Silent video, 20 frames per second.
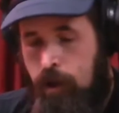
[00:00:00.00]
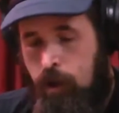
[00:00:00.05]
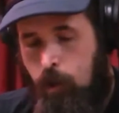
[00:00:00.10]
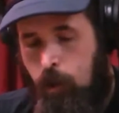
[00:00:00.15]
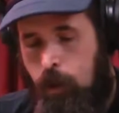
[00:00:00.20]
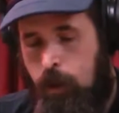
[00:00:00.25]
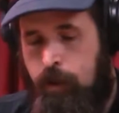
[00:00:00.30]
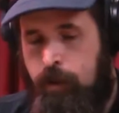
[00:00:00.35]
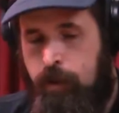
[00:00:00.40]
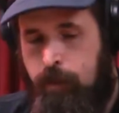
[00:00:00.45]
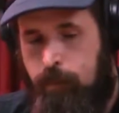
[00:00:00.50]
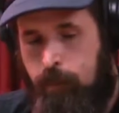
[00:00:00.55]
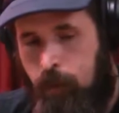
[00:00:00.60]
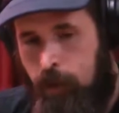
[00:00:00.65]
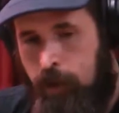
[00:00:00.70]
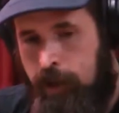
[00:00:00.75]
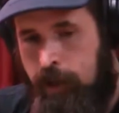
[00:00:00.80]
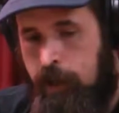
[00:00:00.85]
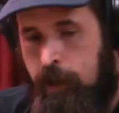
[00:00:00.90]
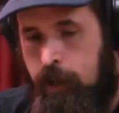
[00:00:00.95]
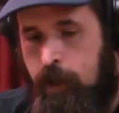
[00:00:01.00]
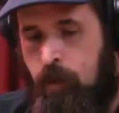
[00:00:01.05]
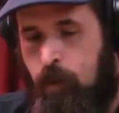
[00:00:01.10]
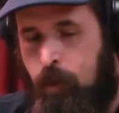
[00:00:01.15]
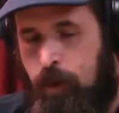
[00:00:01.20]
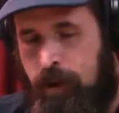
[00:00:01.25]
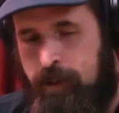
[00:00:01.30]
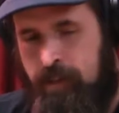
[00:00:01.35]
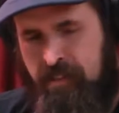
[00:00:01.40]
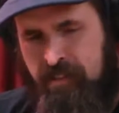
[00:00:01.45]
we're at the point
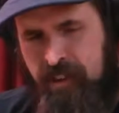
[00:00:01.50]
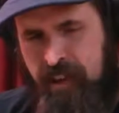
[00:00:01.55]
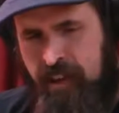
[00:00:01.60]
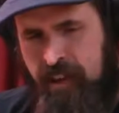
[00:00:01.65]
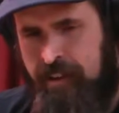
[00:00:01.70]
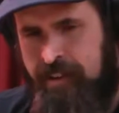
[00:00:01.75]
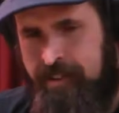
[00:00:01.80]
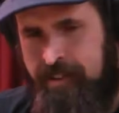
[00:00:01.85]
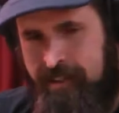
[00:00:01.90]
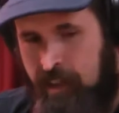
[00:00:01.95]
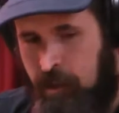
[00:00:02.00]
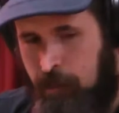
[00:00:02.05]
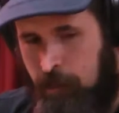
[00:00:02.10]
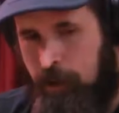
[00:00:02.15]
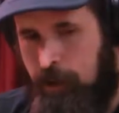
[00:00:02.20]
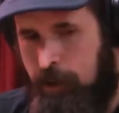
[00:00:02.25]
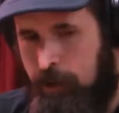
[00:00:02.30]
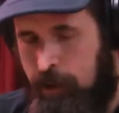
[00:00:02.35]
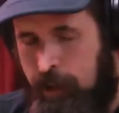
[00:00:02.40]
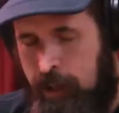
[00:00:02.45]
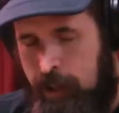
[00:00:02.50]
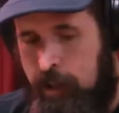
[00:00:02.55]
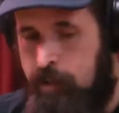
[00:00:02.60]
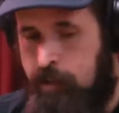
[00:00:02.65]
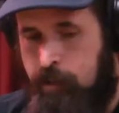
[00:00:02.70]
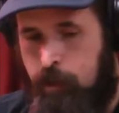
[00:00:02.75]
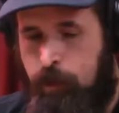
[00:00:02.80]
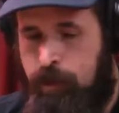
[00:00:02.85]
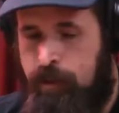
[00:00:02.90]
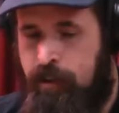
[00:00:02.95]
where it's very similar
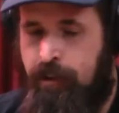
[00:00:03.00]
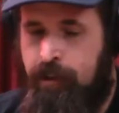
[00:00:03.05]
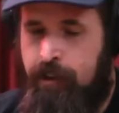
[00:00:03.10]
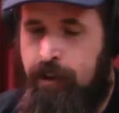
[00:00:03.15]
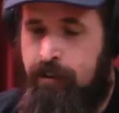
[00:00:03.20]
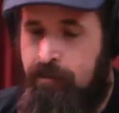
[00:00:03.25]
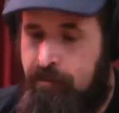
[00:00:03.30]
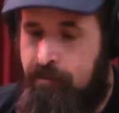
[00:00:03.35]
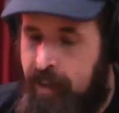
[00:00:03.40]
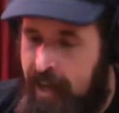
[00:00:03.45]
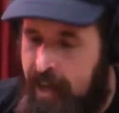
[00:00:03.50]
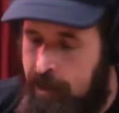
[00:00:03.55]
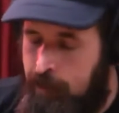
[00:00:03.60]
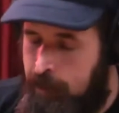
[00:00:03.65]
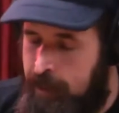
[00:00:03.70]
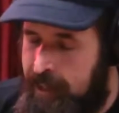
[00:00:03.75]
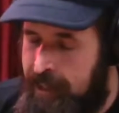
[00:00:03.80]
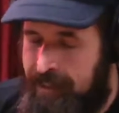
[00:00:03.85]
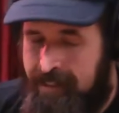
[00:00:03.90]
to when you're in a family.